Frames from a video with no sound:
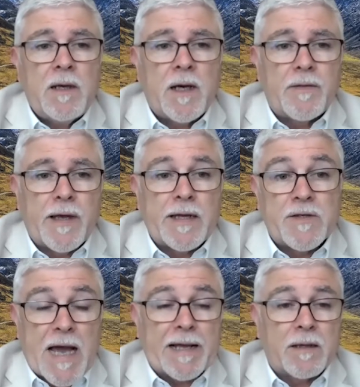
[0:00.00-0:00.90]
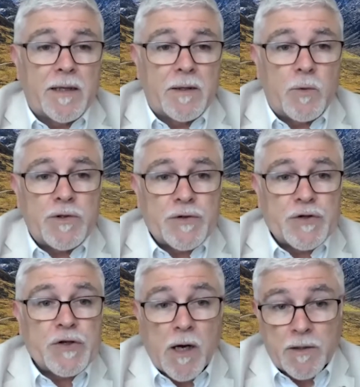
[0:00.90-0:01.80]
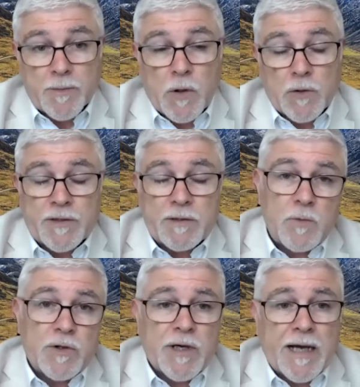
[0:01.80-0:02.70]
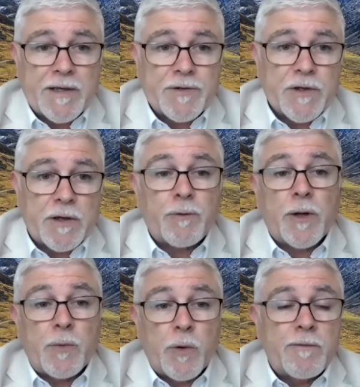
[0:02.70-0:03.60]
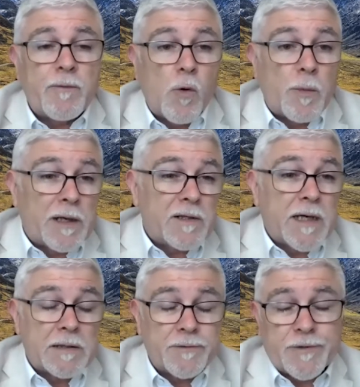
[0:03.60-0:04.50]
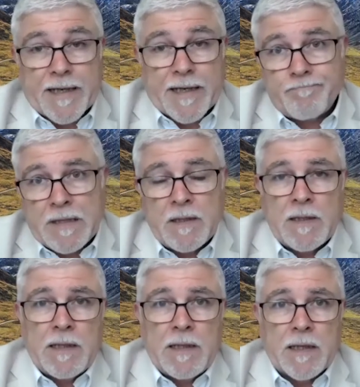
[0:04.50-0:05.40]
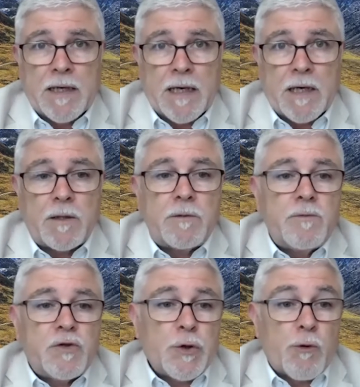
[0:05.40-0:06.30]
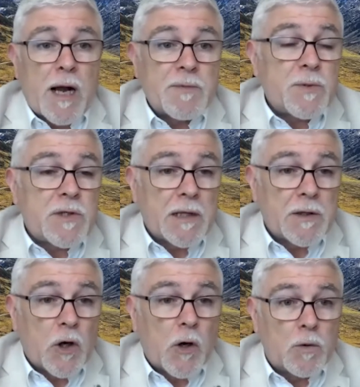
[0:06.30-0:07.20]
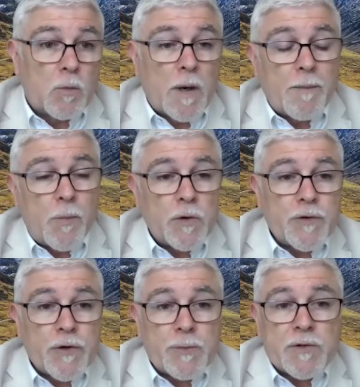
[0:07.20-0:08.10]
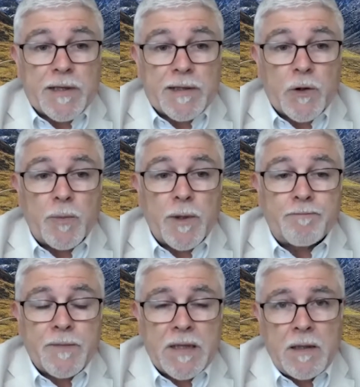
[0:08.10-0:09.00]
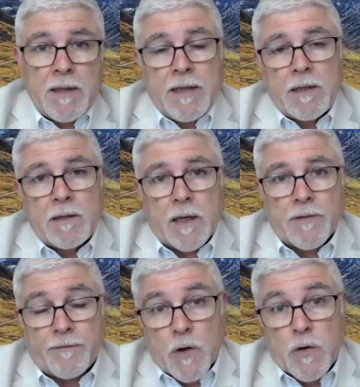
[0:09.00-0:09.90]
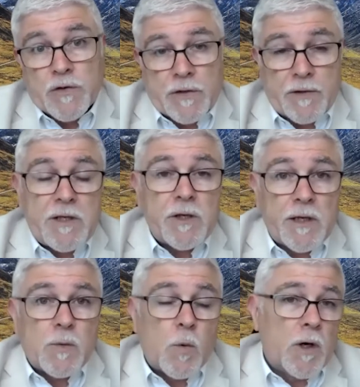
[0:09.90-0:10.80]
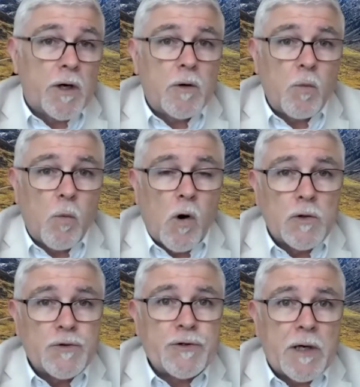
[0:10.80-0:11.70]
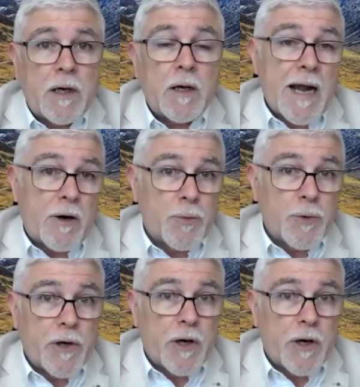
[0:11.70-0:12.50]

And then Zackly, which is a skarn deposit, which has uh, 3.4 million tonnes at uh, 2 grams per tonne gold and 1.2% copper. Uh, the focus of this year's work was uh, at Caribou